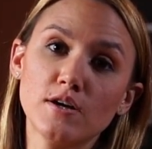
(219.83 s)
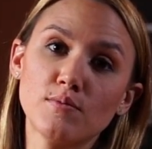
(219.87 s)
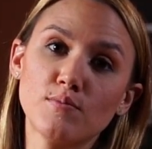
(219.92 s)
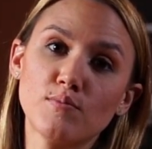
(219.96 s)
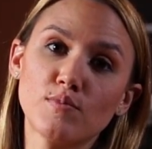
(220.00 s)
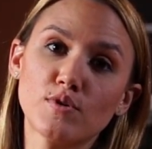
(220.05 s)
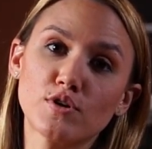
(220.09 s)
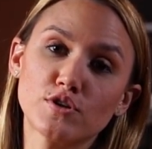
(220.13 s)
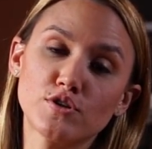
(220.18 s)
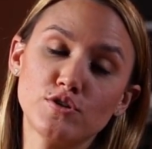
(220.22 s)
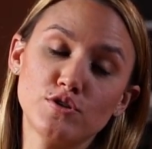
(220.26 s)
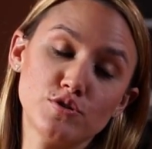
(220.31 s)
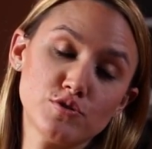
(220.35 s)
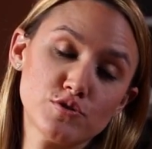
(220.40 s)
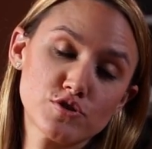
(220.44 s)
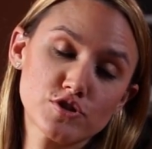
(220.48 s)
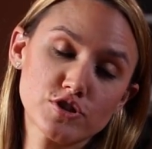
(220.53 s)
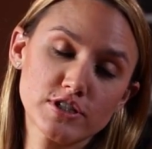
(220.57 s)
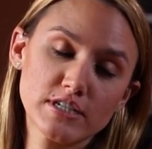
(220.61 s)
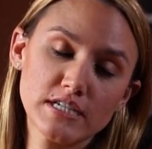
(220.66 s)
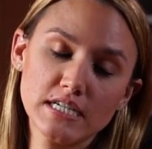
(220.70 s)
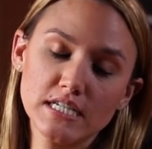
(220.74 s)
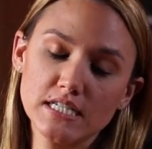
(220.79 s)
more
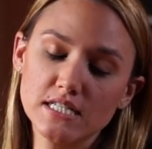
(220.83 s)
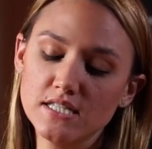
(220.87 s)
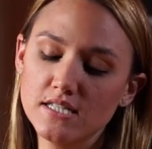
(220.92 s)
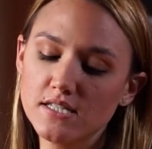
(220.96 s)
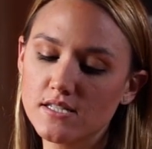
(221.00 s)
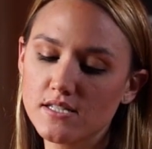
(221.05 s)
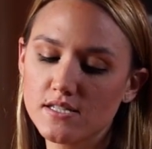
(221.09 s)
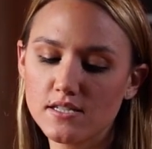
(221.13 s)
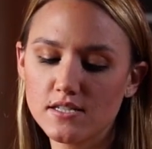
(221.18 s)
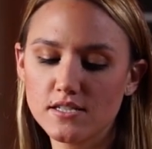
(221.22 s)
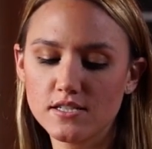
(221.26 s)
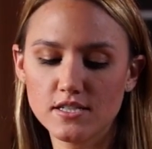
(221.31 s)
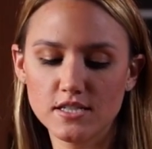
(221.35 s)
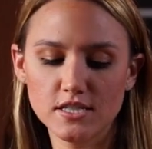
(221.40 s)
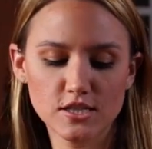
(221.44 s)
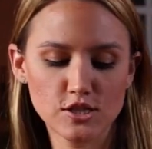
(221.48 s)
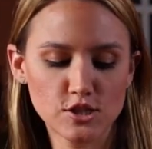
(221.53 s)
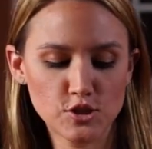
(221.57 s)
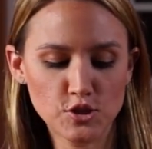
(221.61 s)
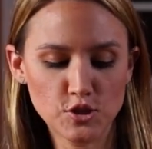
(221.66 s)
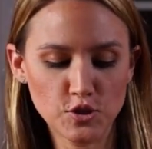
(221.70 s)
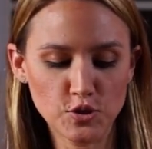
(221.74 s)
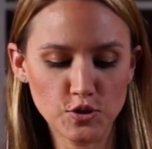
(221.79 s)
nutrients
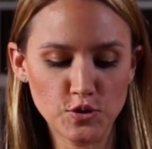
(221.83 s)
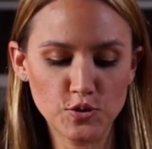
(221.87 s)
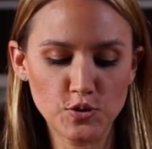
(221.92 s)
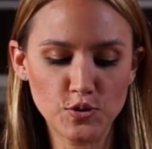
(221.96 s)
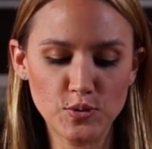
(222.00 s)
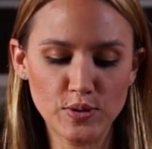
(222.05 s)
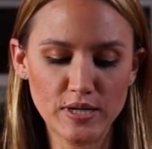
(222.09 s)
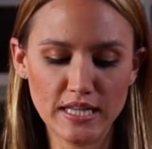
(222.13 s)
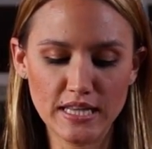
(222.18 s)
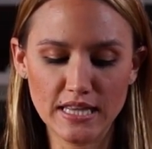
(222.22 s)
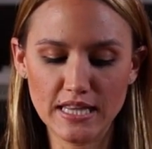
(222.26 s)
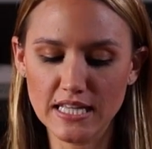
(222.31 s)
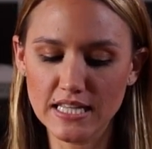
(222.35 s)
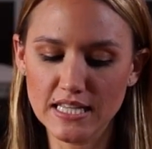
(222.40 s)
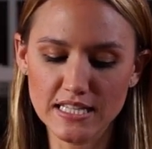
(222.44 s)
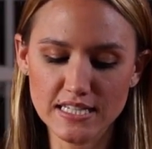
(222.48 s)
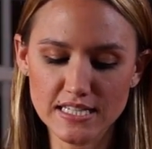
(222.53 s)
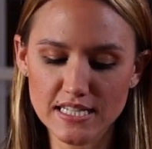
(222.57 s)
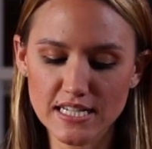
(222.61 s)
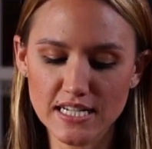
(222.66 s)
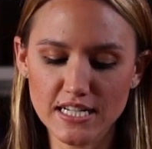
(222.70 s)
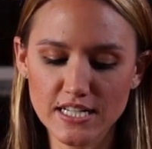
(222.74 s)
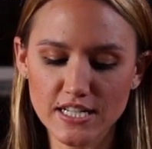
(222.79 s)
to the
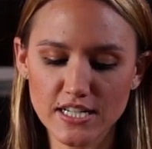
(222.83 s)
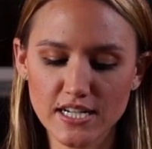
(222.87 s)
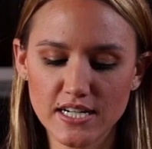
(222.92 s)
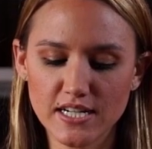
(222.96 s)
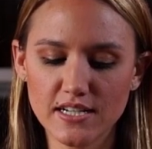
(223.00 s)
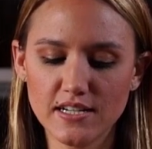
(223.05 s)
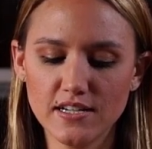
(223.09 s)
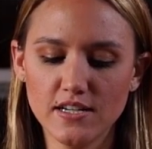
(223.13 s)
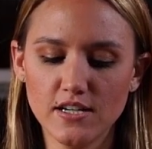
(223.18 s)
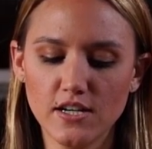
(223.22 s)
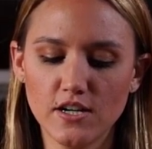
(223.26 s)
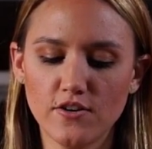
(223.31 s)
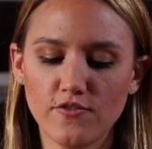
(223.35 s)
lasagna.